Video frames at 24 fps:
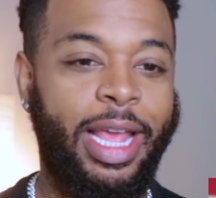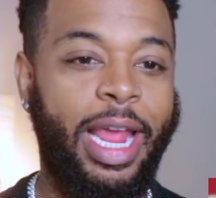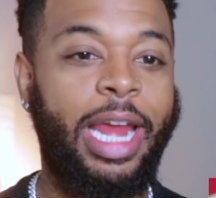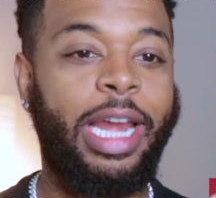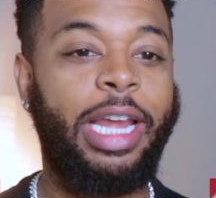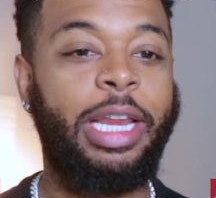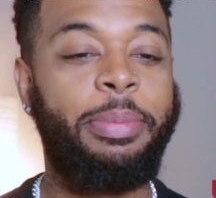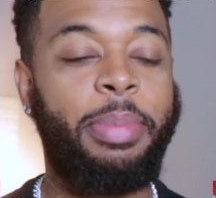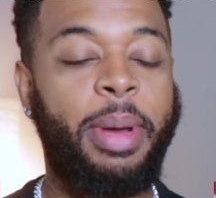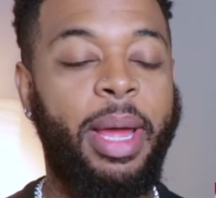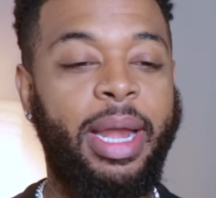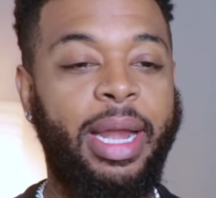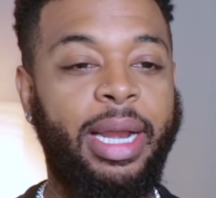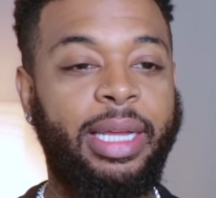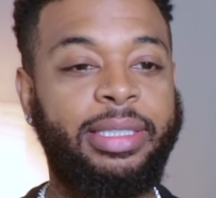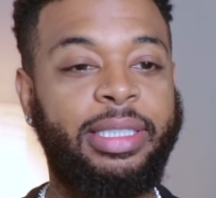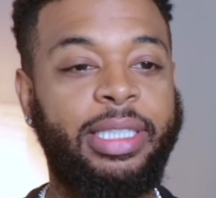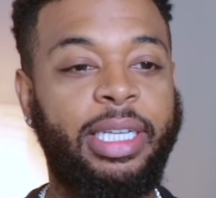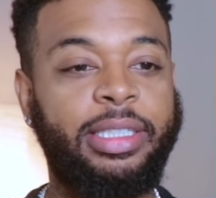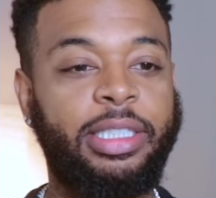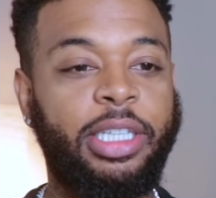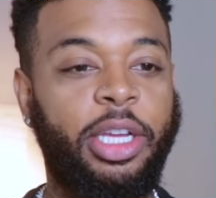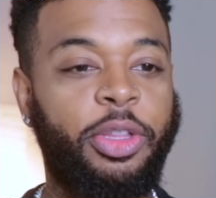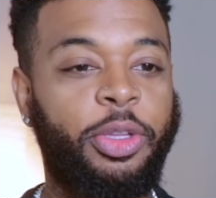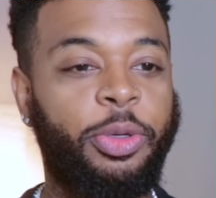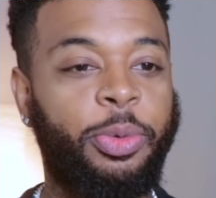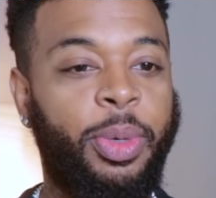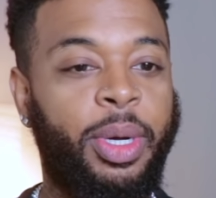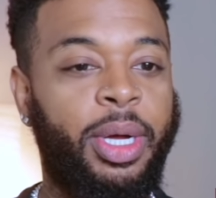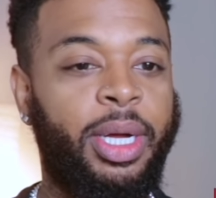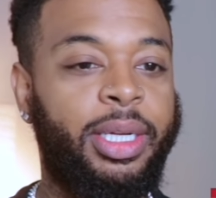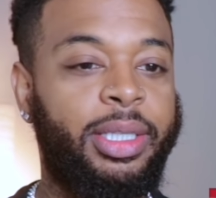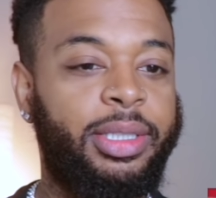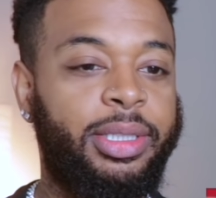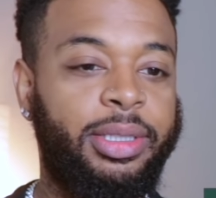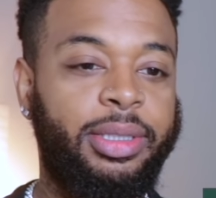Anybody that says
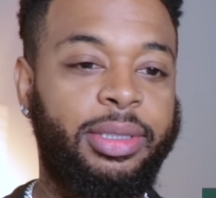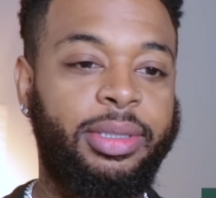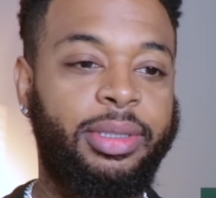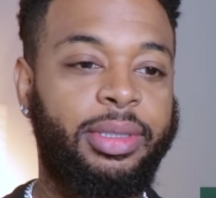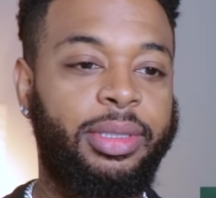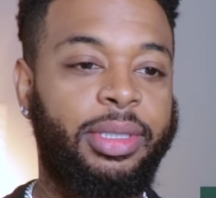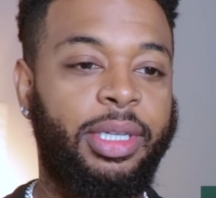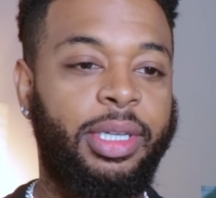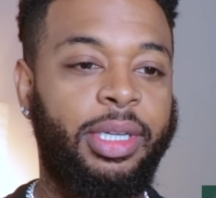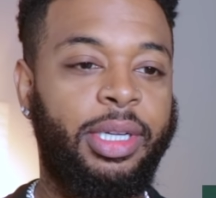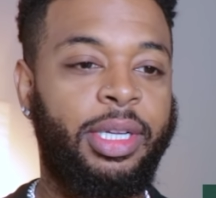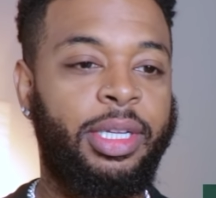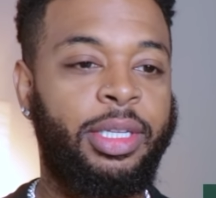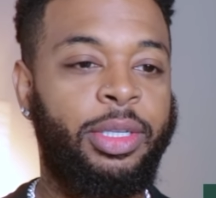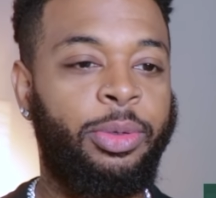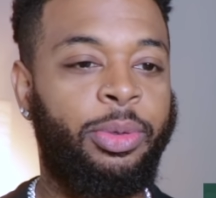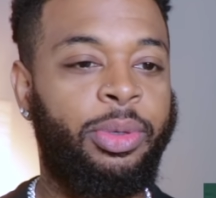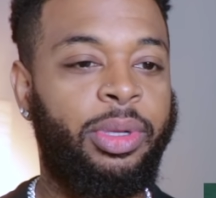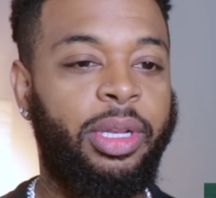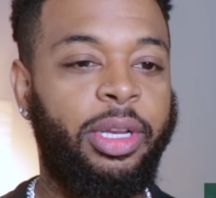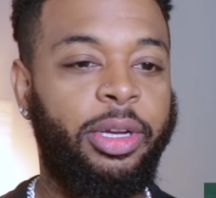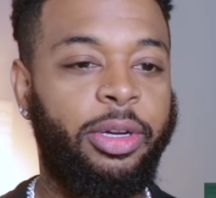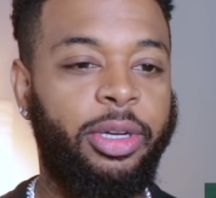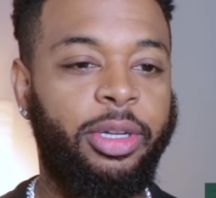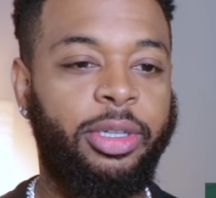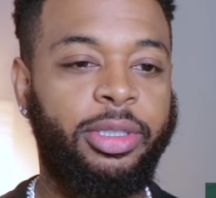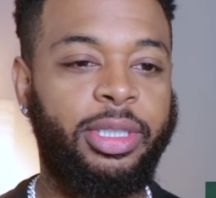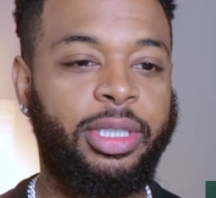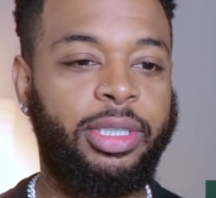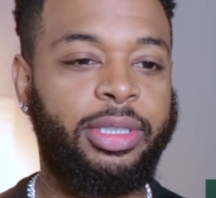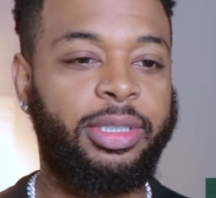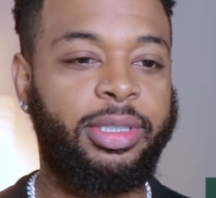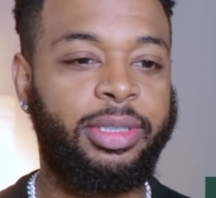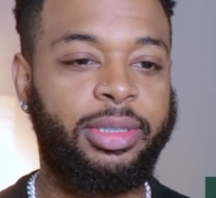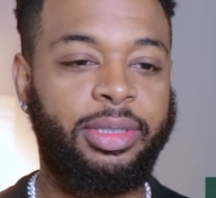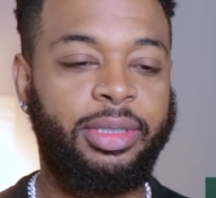otherwise, you clearly are
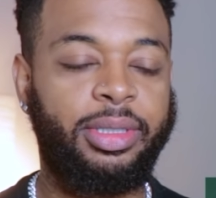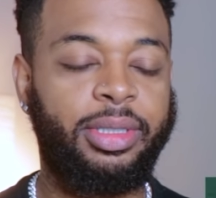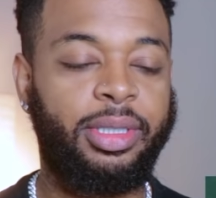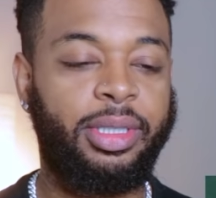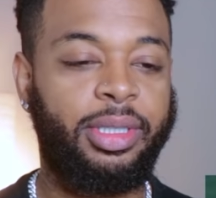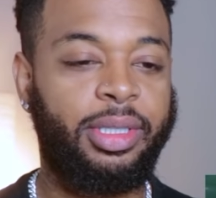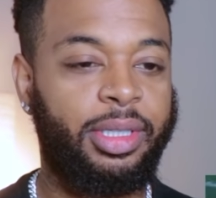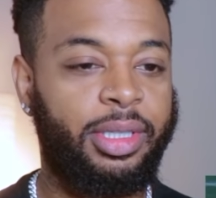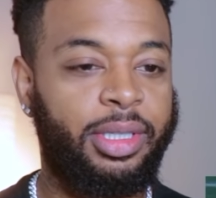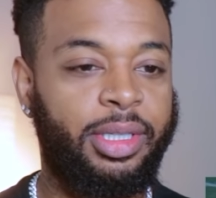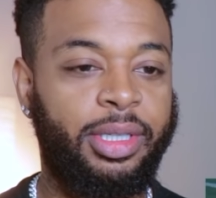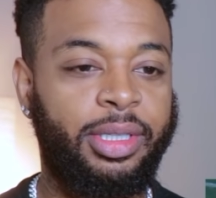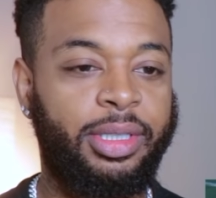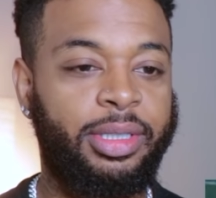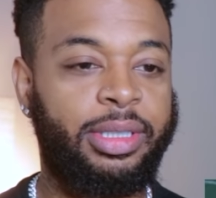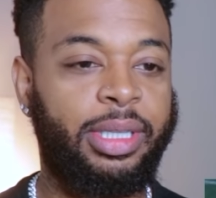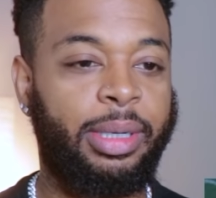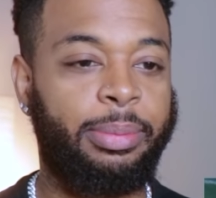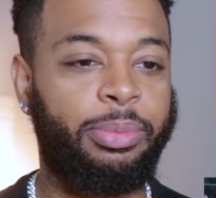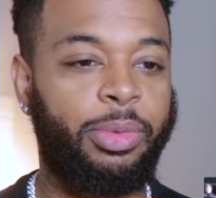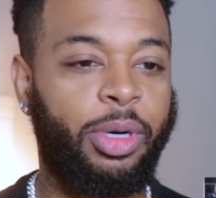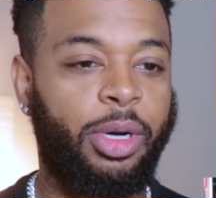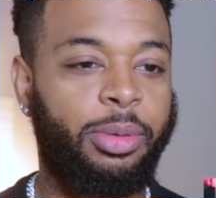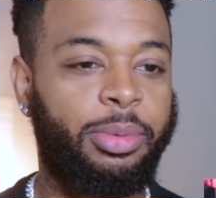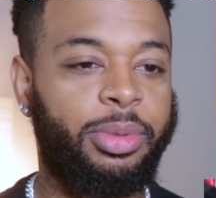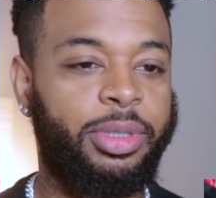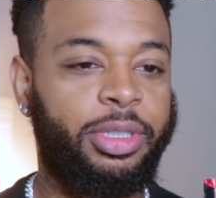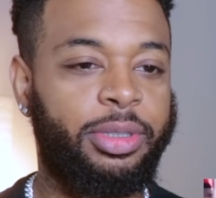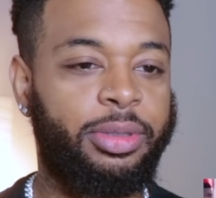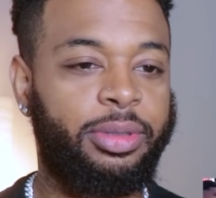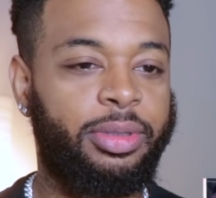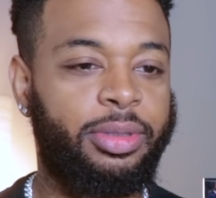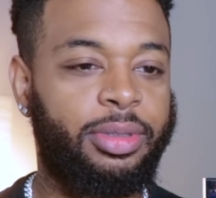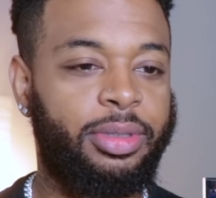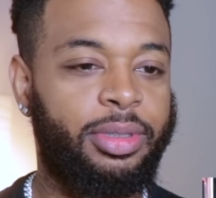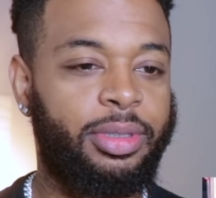just... something wrong with you.
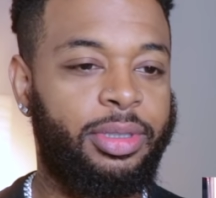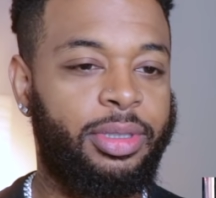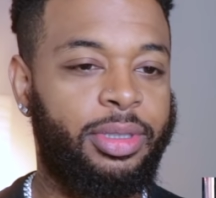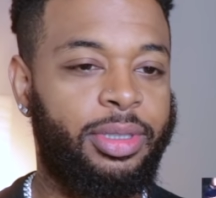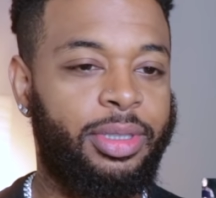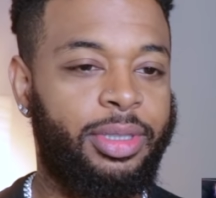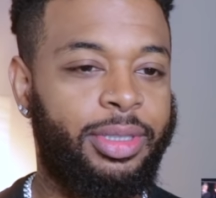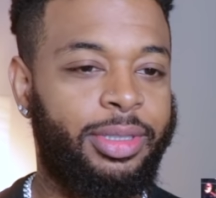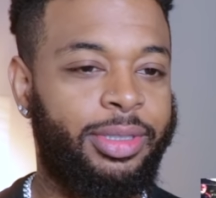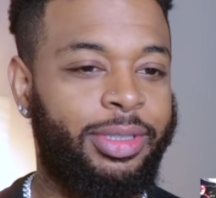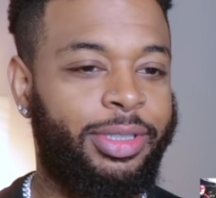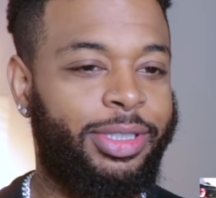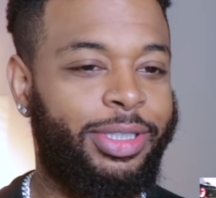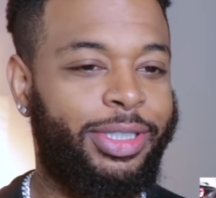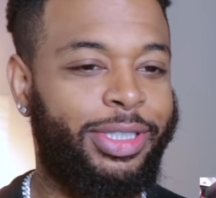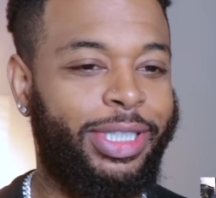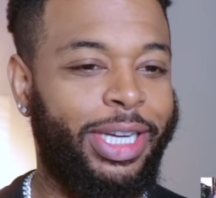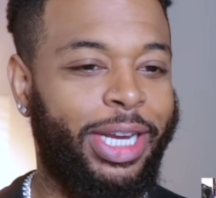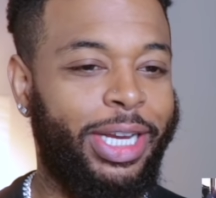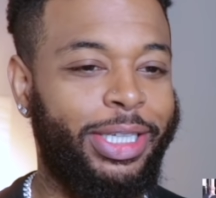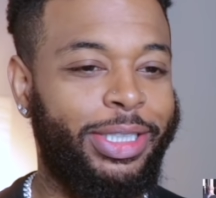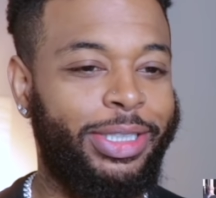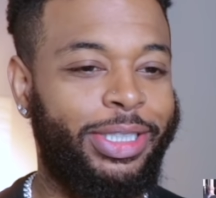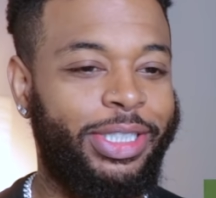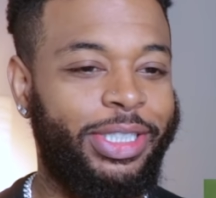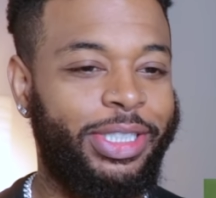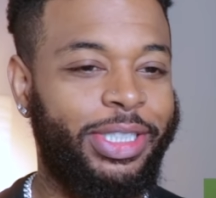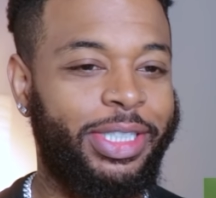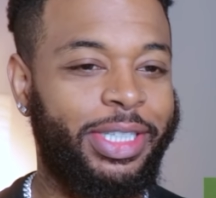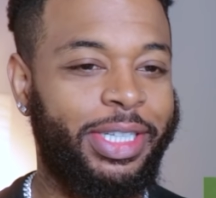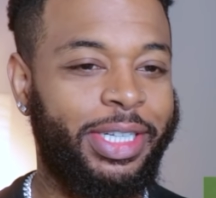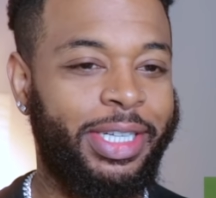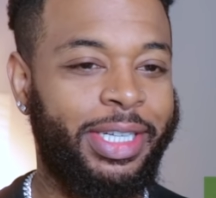Sheesh.